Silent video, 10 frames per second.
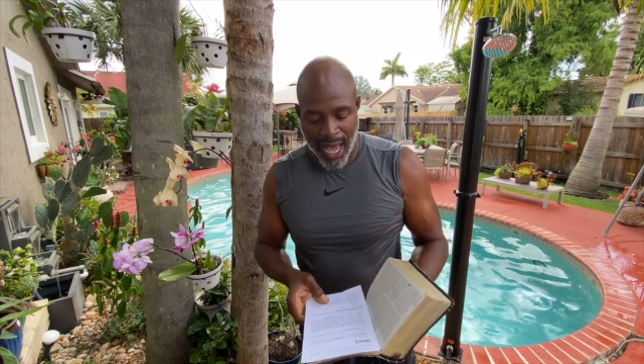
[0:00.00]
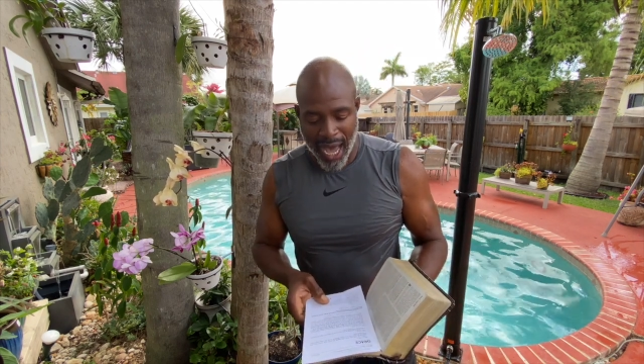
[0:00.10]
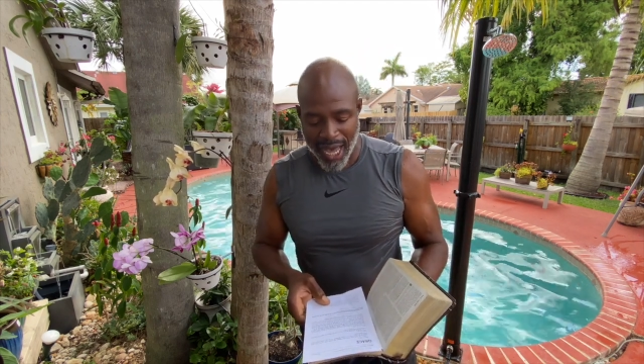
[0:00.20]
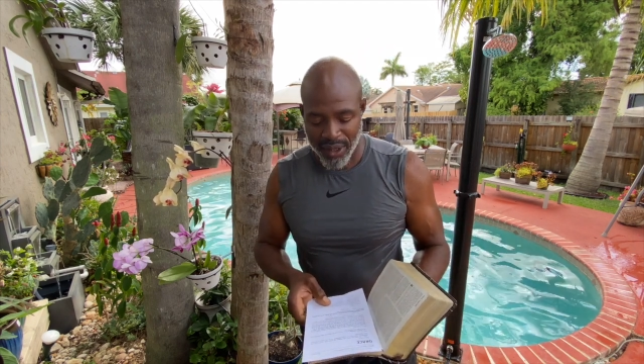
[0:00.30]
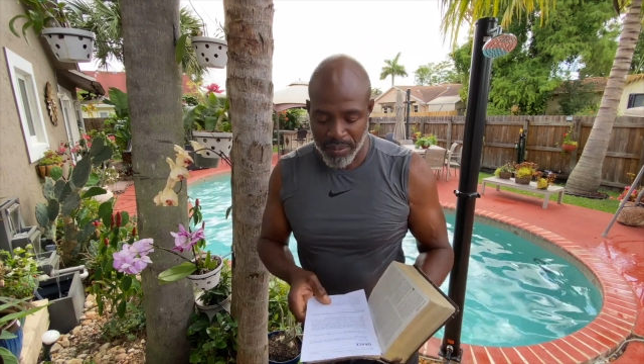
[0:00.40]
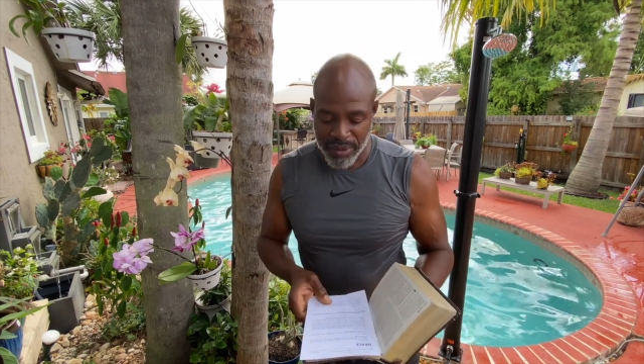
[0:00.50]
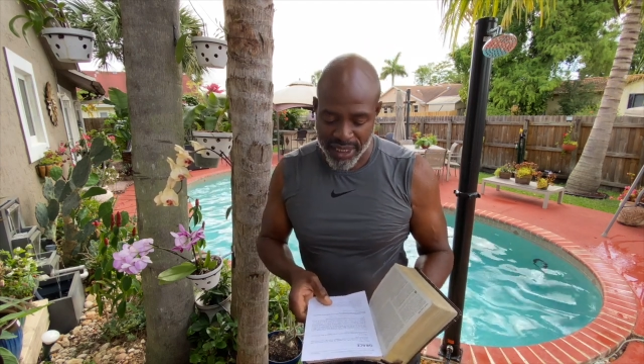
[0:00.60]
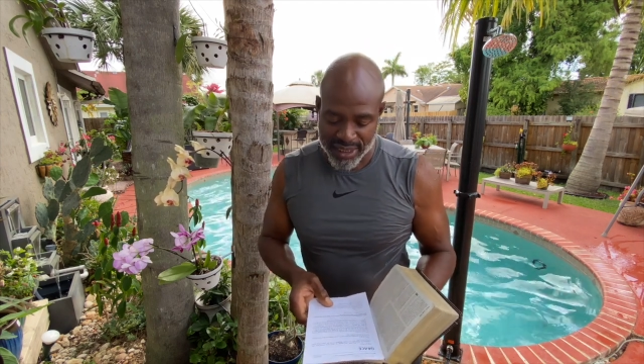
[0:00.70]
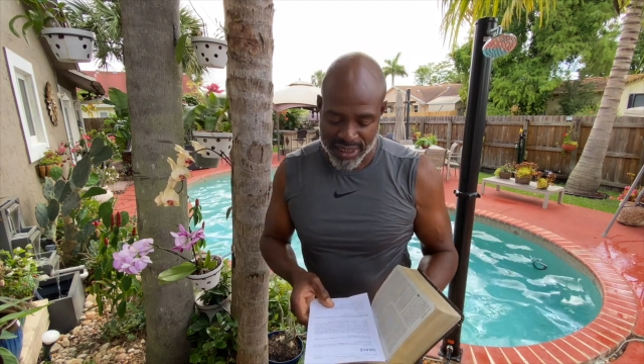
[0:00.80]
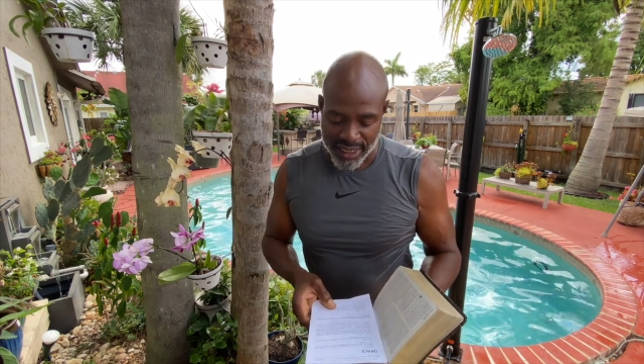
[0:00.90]
I don't mean
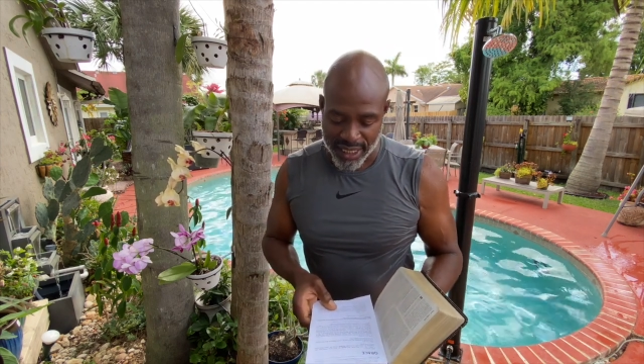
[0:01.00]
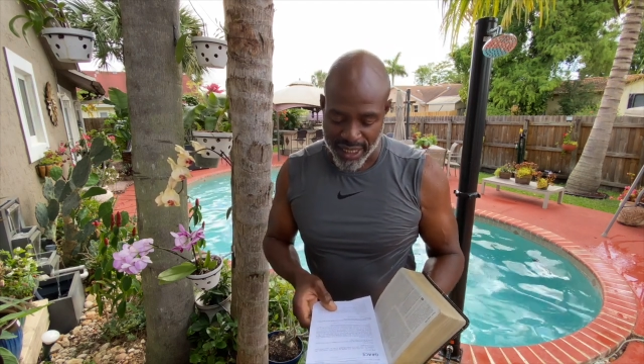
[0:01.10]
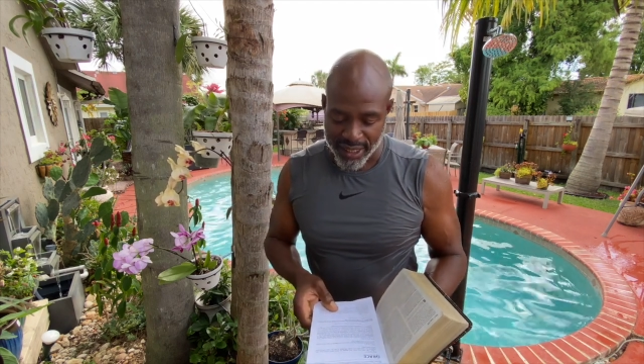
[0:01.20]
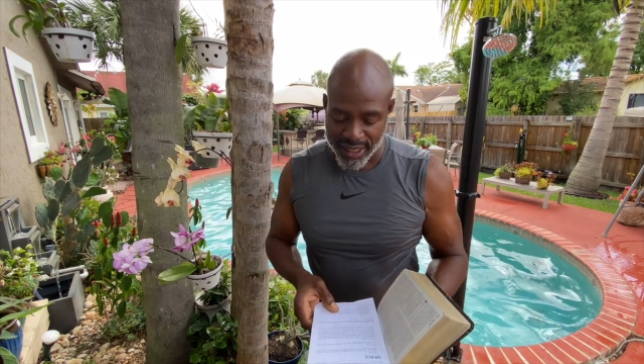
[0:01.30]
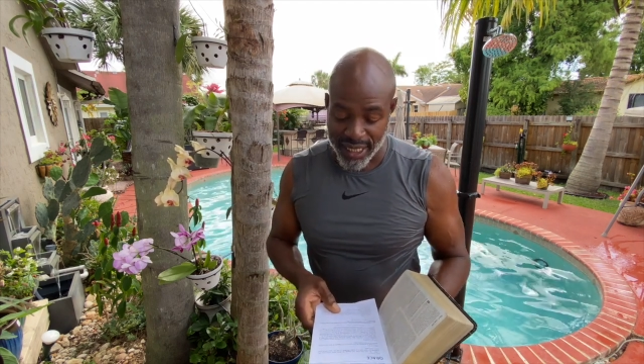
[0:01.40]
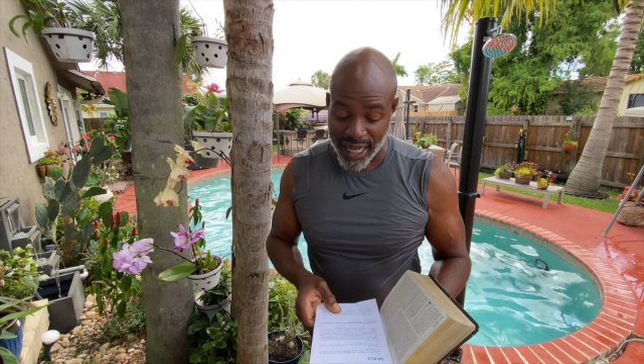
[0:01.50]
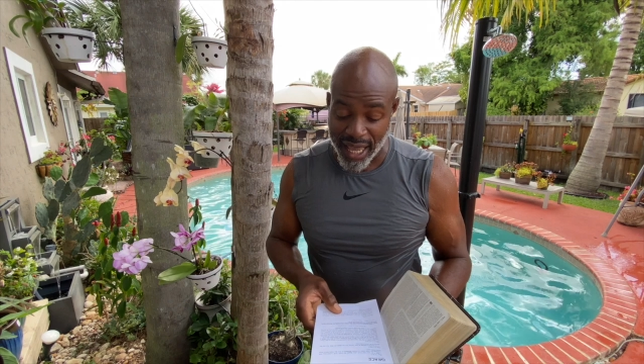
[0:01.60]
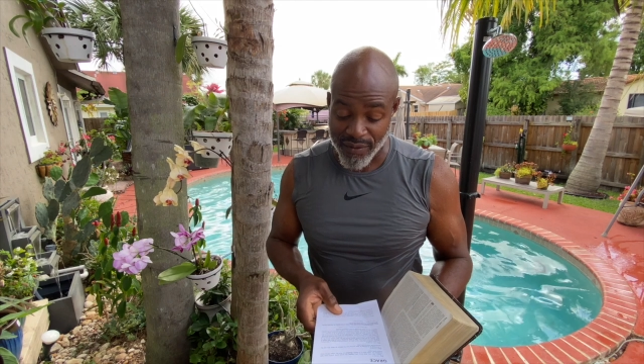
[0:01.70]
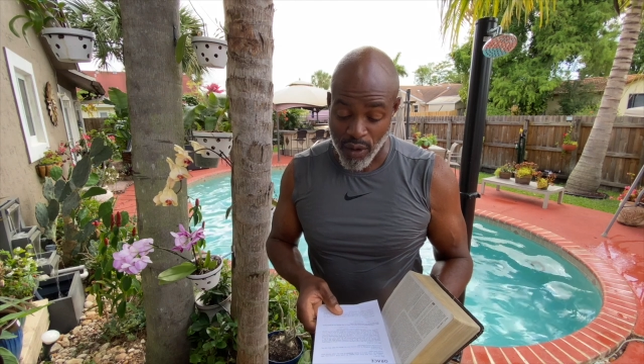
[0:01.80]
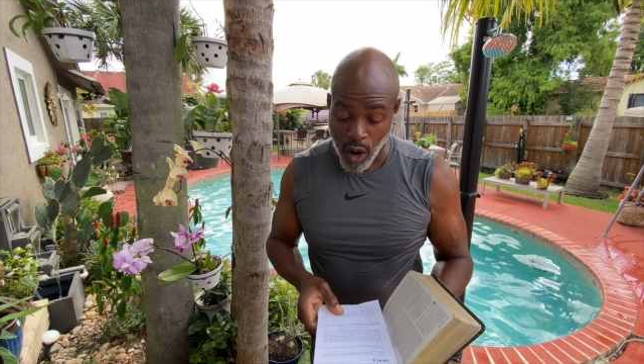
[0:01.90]
to say that I
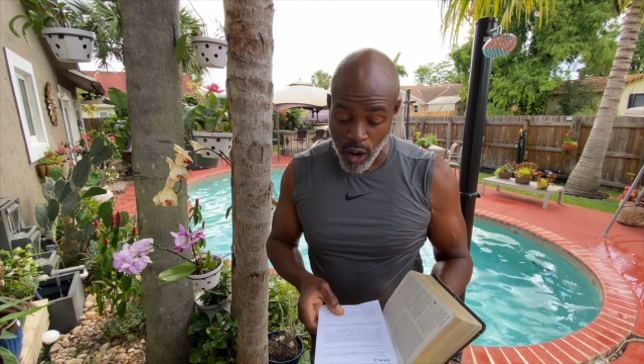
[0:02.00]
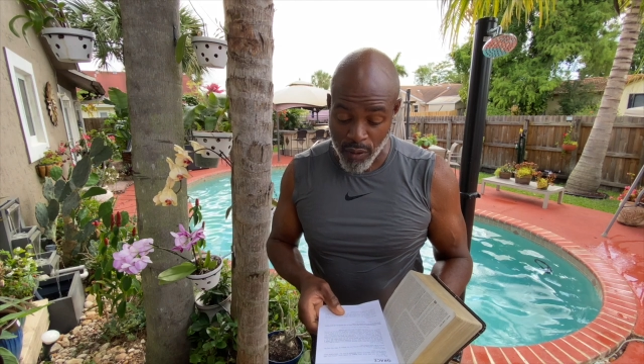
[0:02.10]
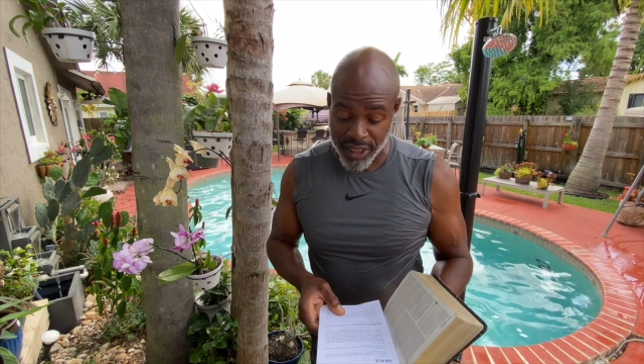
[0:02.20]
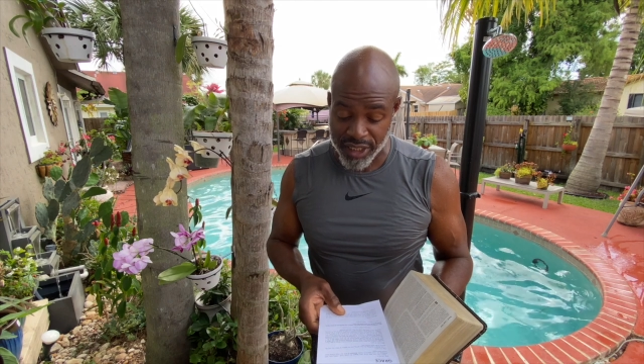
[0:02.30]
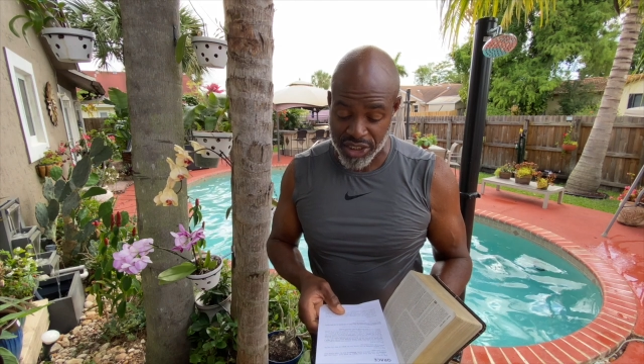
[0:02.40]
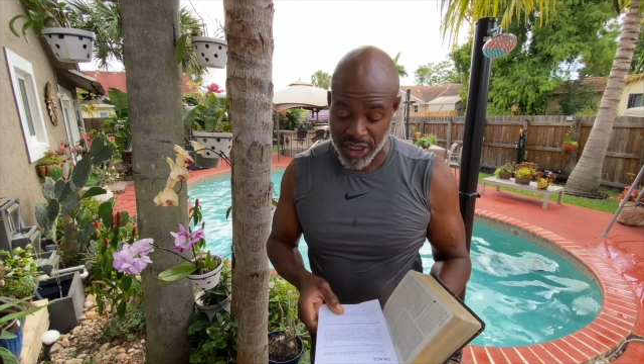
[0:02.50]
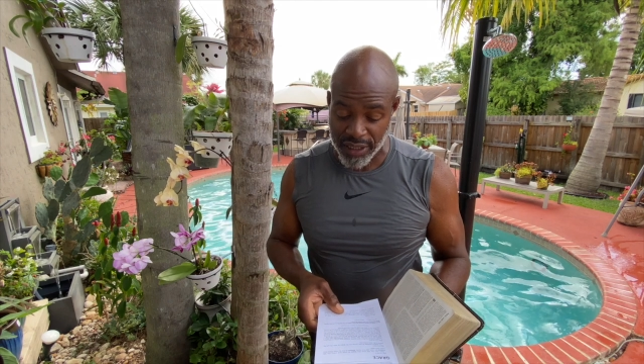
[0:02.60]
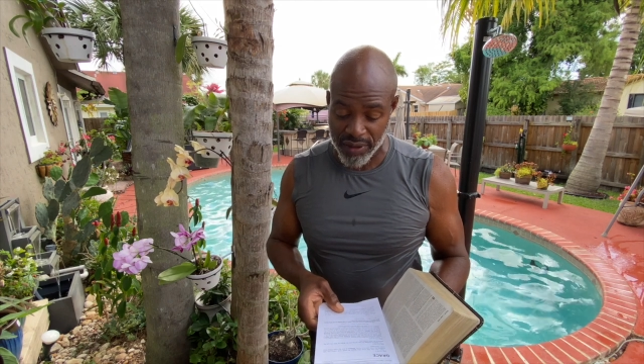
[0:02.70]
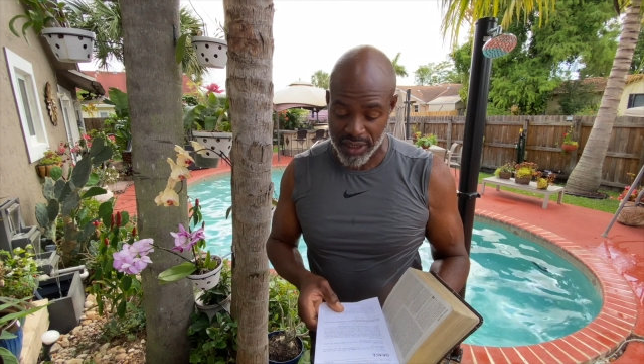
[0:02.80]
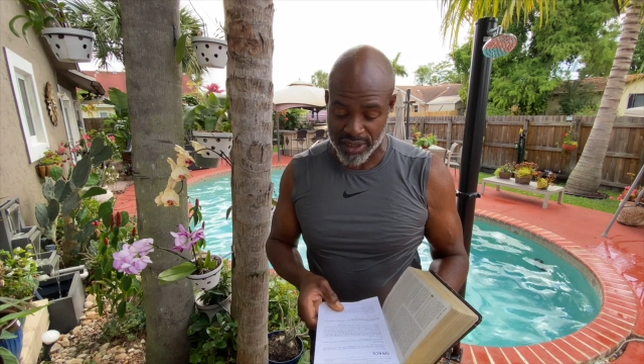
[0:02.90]
have already
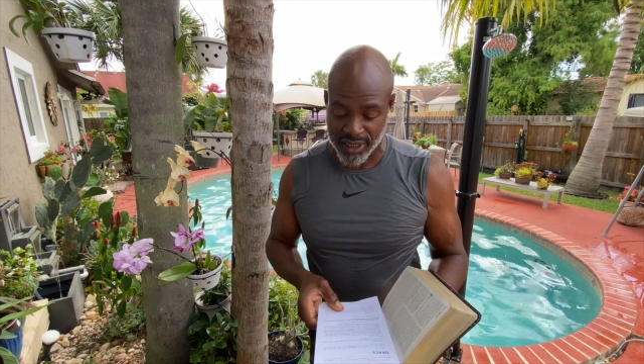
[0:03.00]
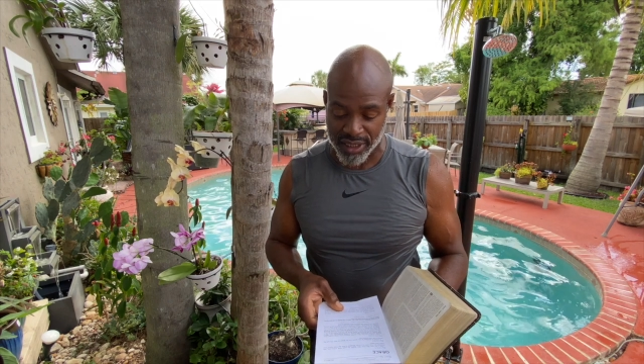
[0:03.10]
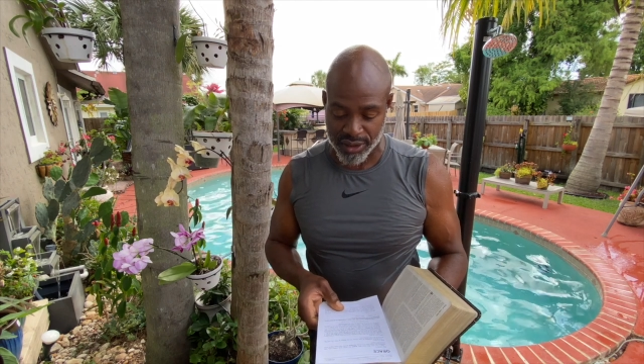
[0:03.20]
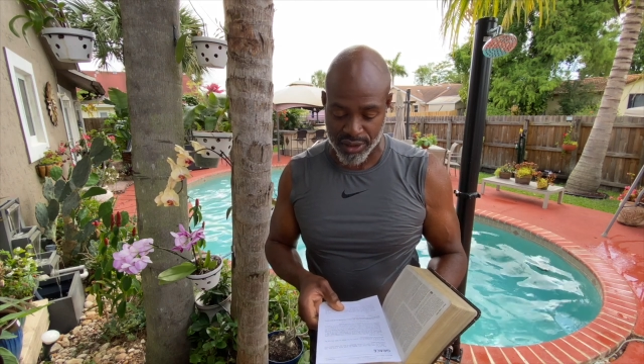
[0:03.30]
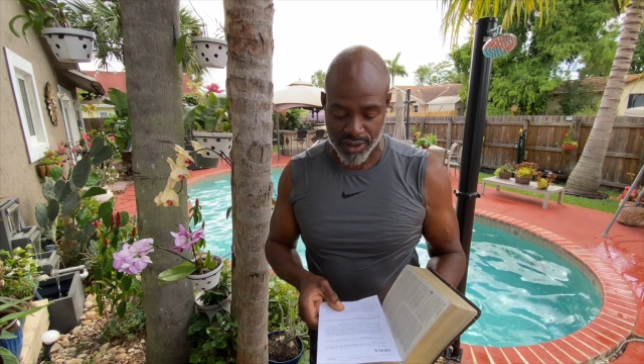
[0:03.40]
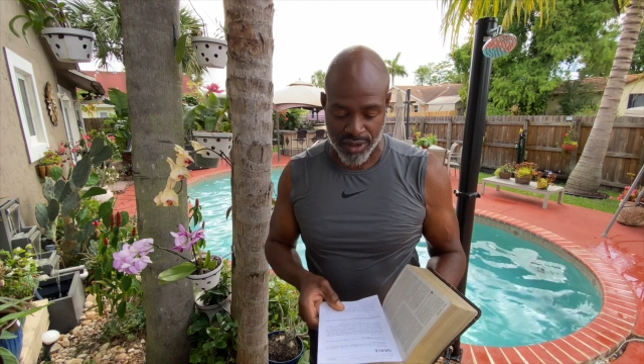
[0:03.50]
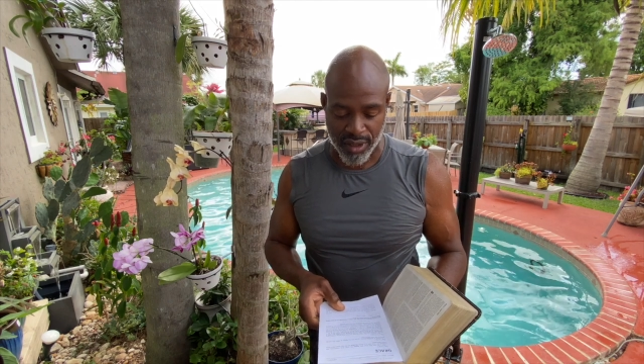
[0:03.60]
achieved these things